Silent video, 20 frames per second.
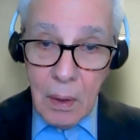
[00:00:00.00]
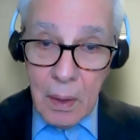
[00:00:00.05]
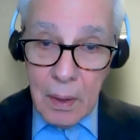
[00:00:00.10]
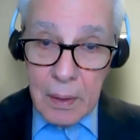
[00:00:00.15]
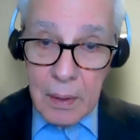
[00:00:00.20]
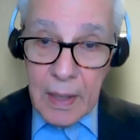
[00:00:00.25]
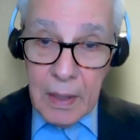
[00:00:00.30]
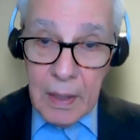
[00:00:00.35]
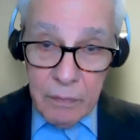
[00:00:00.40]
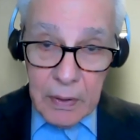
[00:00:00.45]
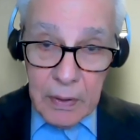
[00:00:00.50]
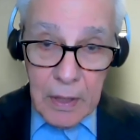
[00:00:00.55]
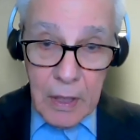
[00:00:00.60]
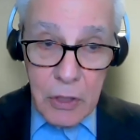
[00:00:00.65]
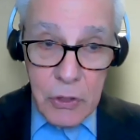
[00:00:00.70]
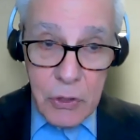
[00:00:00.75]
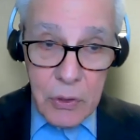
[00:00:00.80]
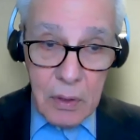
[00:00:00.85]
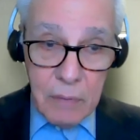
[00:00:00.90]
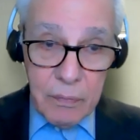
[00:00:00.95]
on
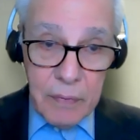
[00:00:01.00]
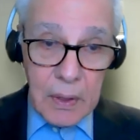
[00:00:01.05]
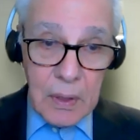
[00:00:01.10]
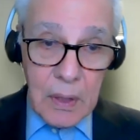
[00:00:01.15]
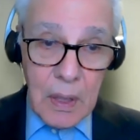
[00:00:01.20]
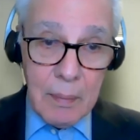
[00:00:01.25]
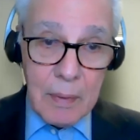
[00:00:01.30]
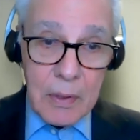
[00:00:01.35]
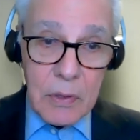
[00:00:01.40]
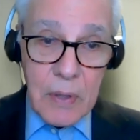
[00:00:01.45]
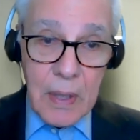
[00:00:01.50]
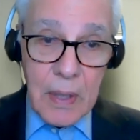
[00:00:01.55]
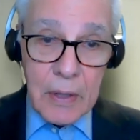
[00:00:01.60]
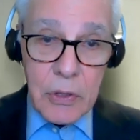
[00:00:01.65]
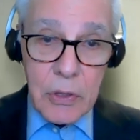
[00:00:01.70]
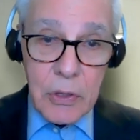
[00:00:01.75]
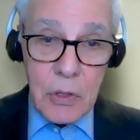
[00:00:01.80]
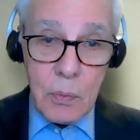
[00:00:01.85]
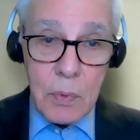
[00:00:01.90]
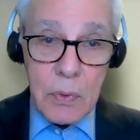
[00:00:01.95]
aviation of economic
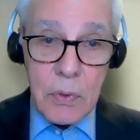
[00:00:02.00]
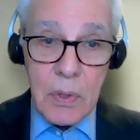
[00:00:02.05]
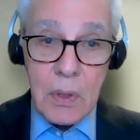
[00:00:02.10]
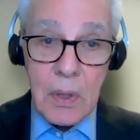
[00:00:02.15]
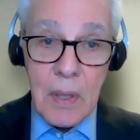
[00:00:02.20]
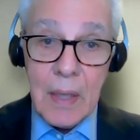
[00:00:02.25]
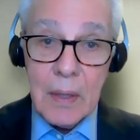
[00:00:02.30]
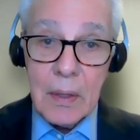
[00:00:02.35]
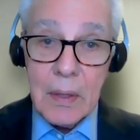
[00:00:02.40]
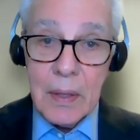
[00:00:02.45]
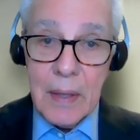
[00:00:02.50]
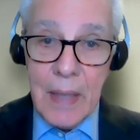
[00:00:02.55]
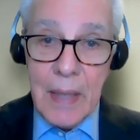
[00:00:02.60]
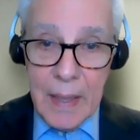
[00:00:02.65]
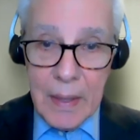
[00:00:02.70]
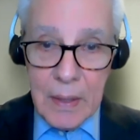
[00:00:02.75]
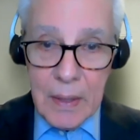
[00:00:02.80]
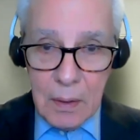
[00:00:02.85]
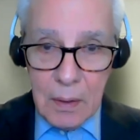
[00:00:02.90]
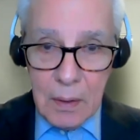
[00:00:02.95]
sanctions was in
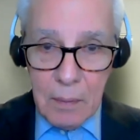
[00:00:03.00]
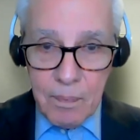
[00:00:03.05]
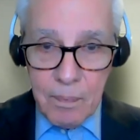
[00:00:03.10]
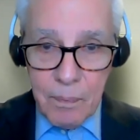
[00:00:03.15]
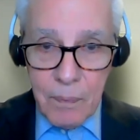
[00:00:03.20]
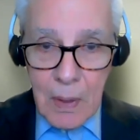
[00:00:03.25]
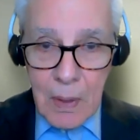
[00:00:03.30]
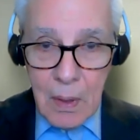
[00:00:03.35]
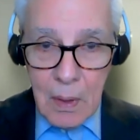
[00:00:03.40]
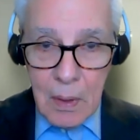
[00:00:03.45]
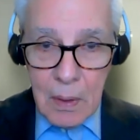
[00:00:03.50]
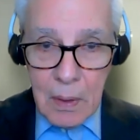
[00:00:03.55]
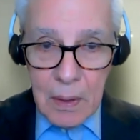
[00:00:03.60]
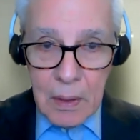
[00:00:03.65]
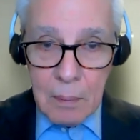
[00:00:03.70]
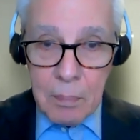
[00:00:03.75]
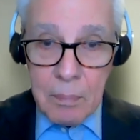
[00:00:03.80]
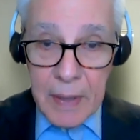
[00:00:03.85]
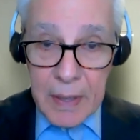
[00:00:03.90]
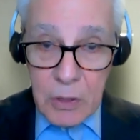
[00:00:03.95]
1980
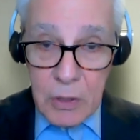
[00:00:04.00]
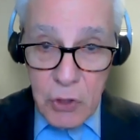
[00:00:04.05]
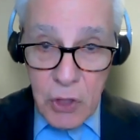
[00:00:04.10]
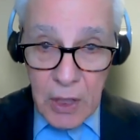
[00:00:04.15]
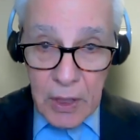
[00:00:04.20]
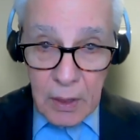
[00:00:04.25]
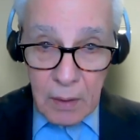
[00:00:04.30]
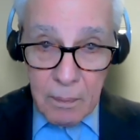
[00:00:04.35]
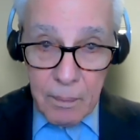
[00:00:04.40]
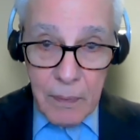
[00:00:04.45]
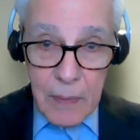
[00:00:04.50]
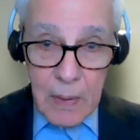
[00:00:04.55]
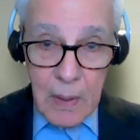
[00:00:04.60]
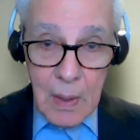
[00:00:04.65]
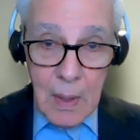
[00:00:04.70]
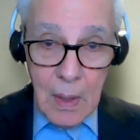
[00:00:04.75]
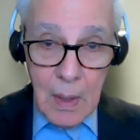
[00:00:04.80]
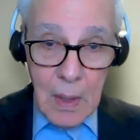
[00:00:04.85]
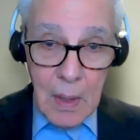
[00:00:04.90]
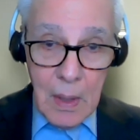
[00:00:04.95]
in Beijing.
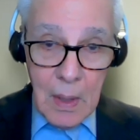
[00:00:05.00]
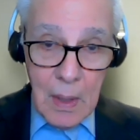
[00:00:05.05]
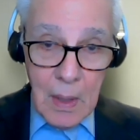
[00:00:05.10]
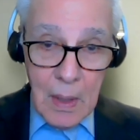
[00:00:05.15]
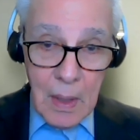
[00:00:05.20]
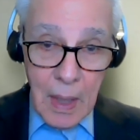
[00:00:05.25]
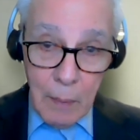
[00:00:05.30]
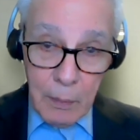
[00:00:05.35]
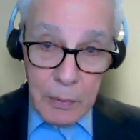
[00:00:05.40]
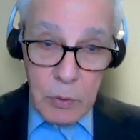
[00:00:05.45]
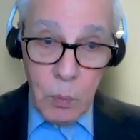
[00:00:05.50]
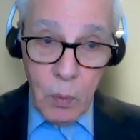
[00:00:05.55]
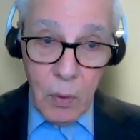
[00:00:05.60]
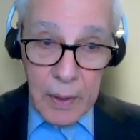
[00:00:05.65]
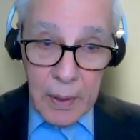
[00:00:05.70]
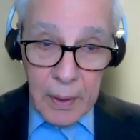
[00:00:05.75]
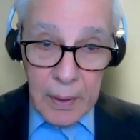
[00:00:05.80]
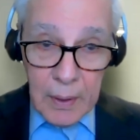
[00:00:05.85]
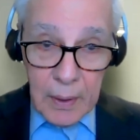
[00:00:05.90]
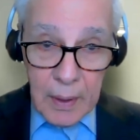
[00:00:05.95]
I was
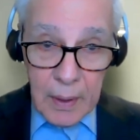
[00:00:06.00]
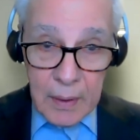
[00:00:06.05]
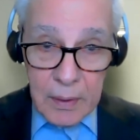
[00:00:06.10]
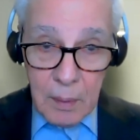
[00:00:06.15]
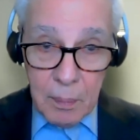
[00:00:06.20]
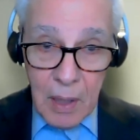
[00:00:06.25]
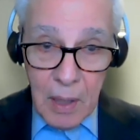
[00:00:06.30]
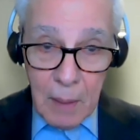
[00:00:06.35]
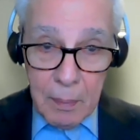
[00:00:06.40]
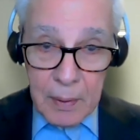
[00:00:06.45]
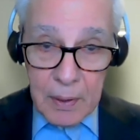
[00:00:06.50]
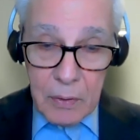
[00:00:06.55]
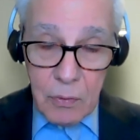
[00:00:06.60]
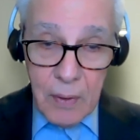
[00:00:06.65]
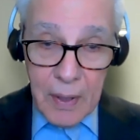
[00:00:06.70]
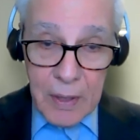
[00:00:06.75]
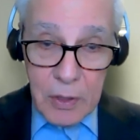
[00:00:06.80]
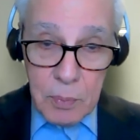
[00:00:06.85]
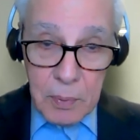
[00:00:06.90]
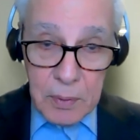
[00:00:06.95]
working at our Department of
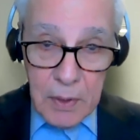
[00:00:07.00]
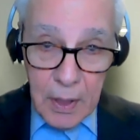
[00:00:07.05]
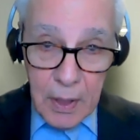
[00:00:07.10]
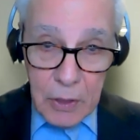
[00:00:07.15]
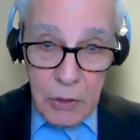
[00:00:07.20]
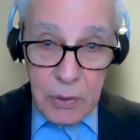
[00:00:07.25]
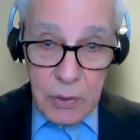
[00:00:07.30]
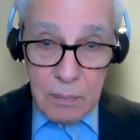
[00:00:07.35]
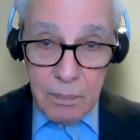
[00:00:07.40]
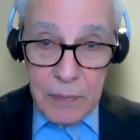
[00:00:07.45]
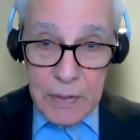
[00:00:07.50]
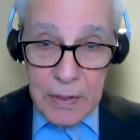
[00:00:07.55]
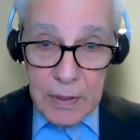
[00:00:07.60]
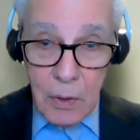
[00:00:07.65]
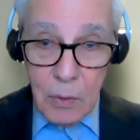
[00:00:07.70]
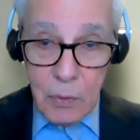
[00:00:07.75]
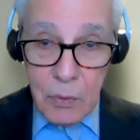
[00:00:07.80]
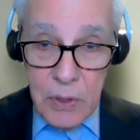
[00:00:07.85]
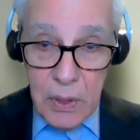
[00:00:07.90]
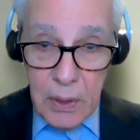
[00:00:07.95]
Transportation,
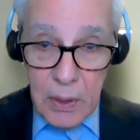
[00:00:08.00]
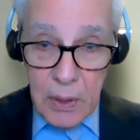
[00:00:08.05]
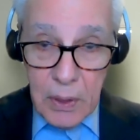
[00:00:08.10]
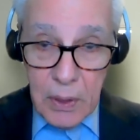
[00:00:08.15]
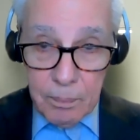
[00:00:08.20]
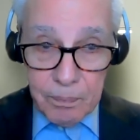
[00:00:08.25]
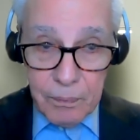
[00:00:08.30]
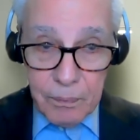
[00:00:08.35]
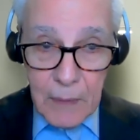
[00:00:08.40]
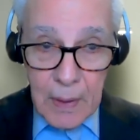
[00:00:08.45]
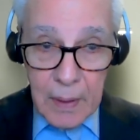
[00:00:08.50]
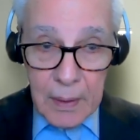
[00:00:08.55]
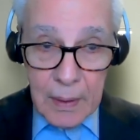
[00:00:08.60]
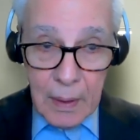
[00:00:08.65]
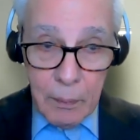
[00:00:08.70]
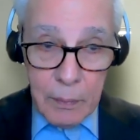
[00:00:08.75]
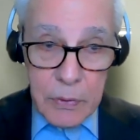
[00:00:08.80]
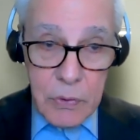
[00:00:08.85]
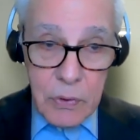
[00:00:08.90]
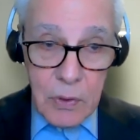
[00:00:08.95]
DOT, and I
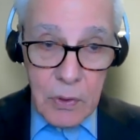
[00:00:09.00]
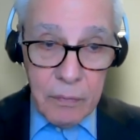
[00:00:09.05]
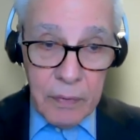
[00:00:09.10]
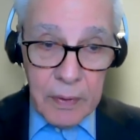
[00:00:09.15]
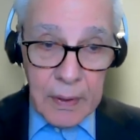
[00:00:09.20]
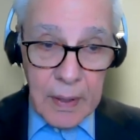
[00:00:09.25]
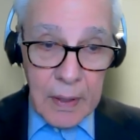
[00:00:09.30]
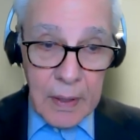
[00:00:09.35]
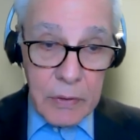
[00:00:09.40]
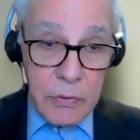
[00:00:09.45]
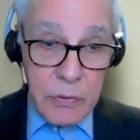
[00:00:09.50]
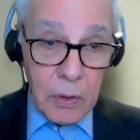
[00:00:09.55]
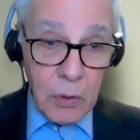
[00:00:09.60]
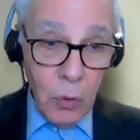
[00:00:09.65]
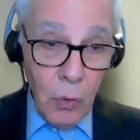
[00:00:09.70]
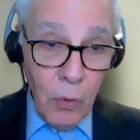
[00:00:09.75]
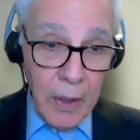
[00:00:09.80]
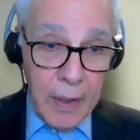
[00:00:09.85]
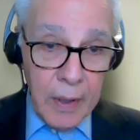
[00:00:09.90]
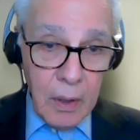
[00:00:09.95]
was serving as the
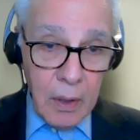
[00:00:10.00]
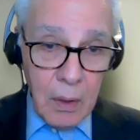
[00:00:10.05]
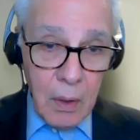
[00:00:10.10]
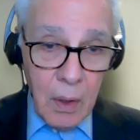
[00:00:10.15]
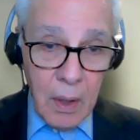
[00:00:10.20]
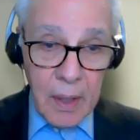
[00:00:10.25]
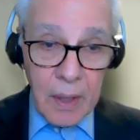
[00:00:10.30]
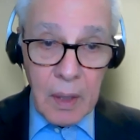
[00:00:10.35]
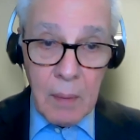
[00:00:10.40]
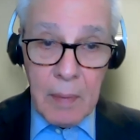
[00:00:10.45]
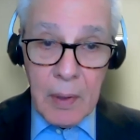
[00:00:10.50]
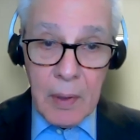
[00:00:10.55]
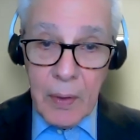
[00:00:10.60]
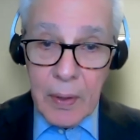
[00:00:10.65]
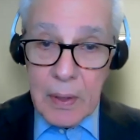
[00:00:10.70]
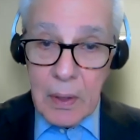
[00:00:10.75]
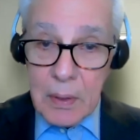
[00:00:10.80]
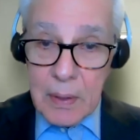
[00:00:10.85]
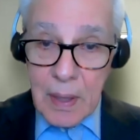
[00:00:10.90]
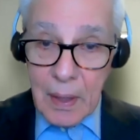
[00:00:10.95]
lawyer on an
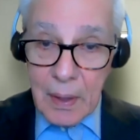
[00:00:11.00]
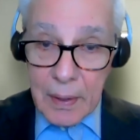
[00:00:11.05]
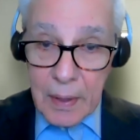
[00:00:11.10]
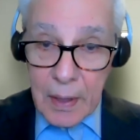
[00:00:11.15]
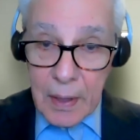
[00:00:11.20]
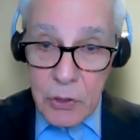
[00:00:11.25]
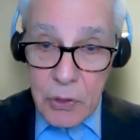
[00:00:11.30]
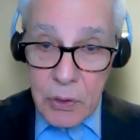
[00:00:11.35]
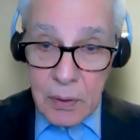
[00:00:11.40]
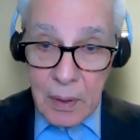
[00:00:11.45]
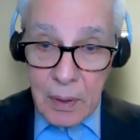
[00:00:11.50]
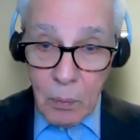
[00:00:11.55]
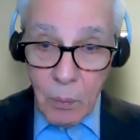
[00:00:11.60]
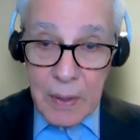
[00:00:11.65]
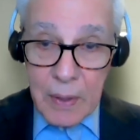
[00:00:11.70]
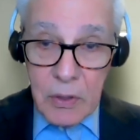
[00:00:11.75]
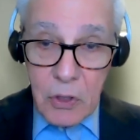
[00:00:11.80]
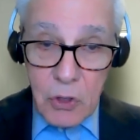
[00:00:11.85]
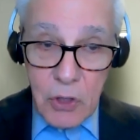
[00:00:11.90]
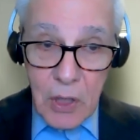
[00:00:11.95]
American delegation that
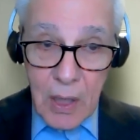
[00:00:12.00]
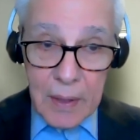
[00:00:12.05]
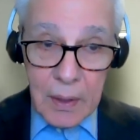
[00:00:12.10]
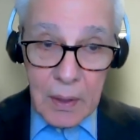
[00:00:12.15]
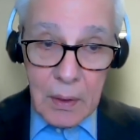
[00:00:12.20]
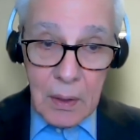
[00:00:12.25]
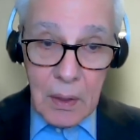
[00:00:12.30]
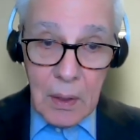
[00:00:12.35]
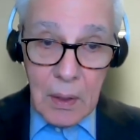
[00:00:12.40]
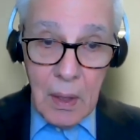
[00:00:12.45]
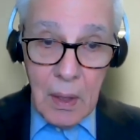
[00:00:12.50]
went to China